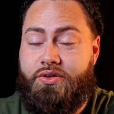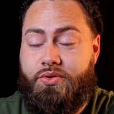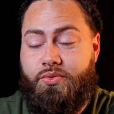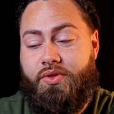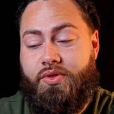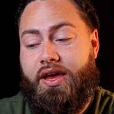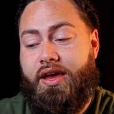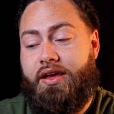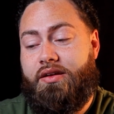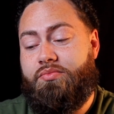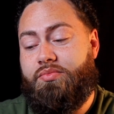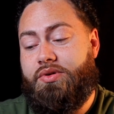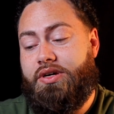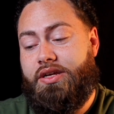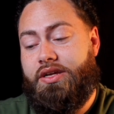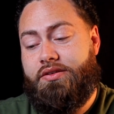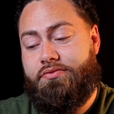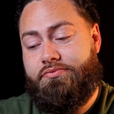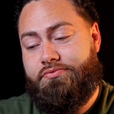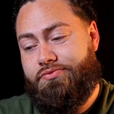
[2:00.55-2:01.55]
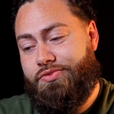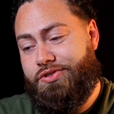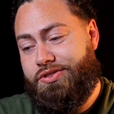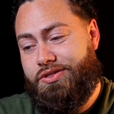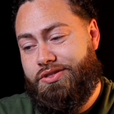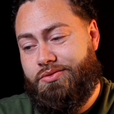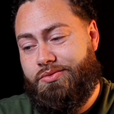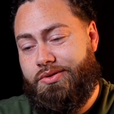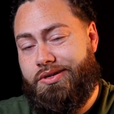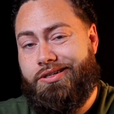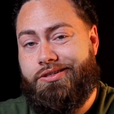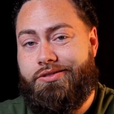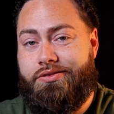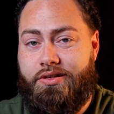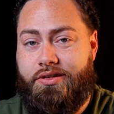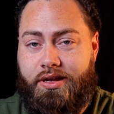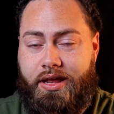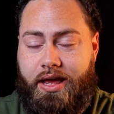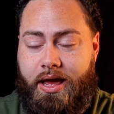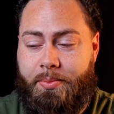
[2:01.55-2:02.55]
do that, but once in a while
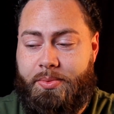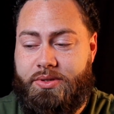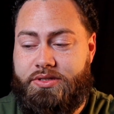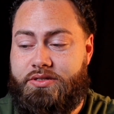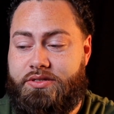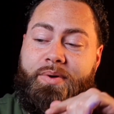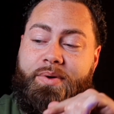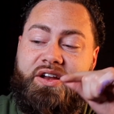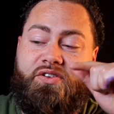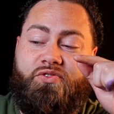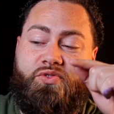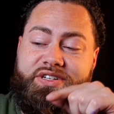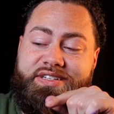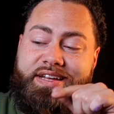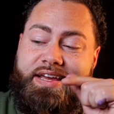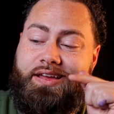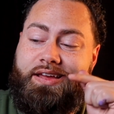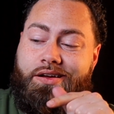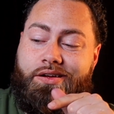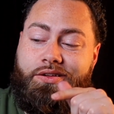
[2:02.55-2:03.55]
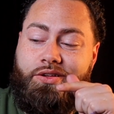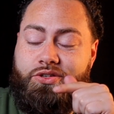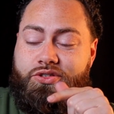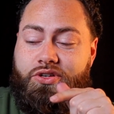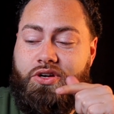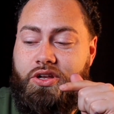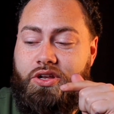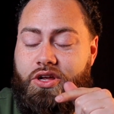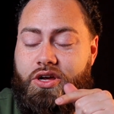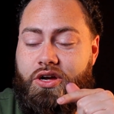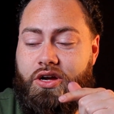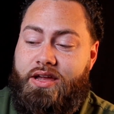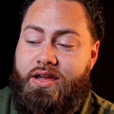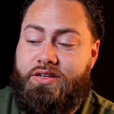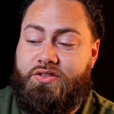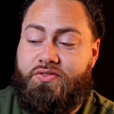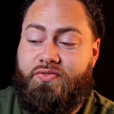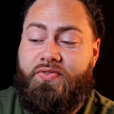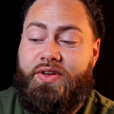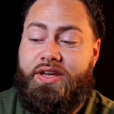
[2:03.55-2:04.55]
it happens. But if we take a closer look,
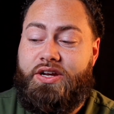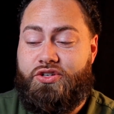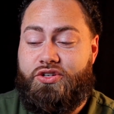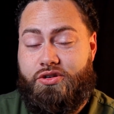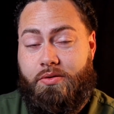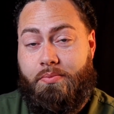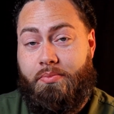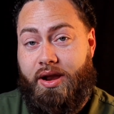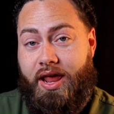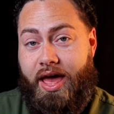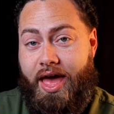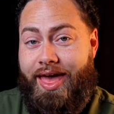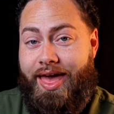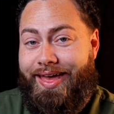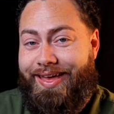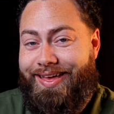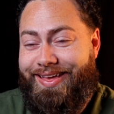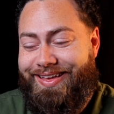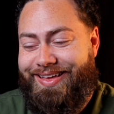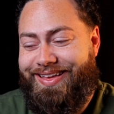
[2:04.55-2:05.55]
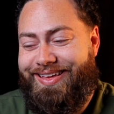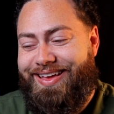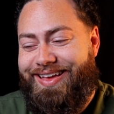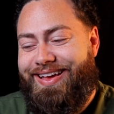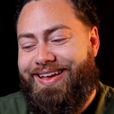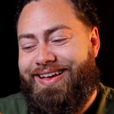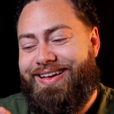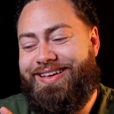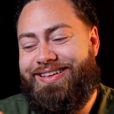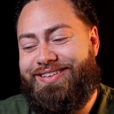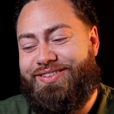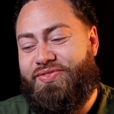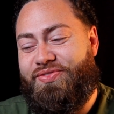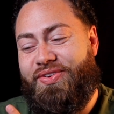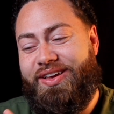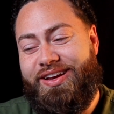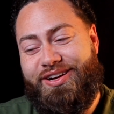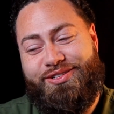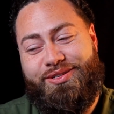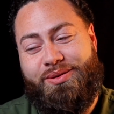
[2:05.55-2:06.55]
his fingers are black. His
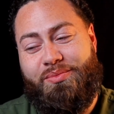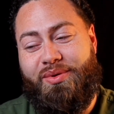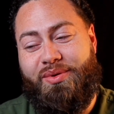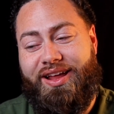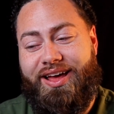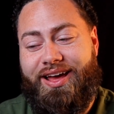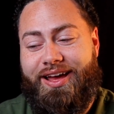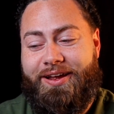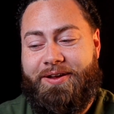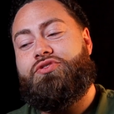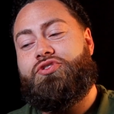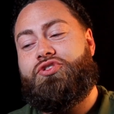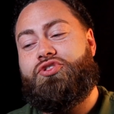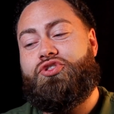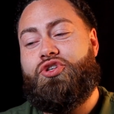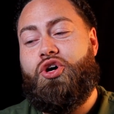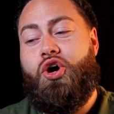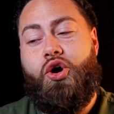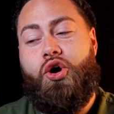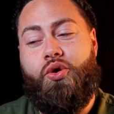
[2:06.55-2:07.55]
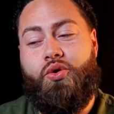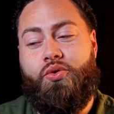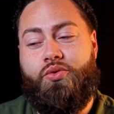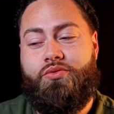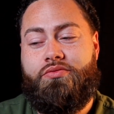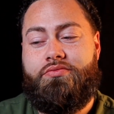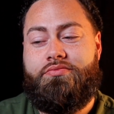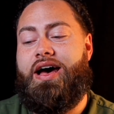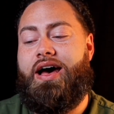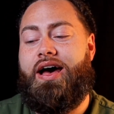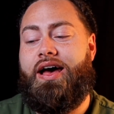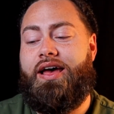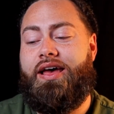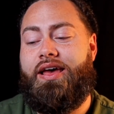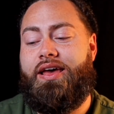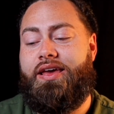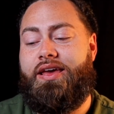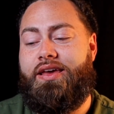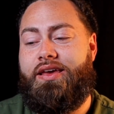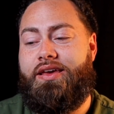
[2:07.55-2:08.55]
fingers are black. So
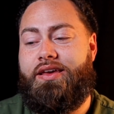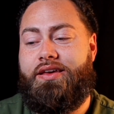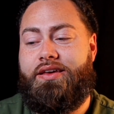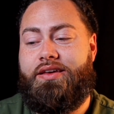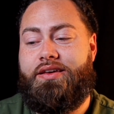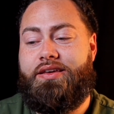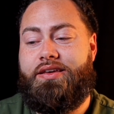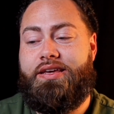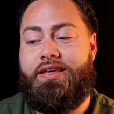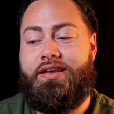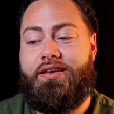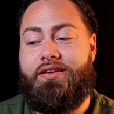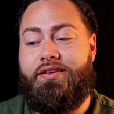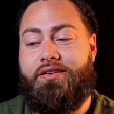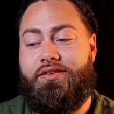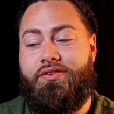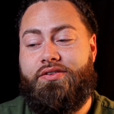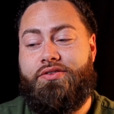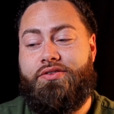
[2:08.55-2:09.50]
I can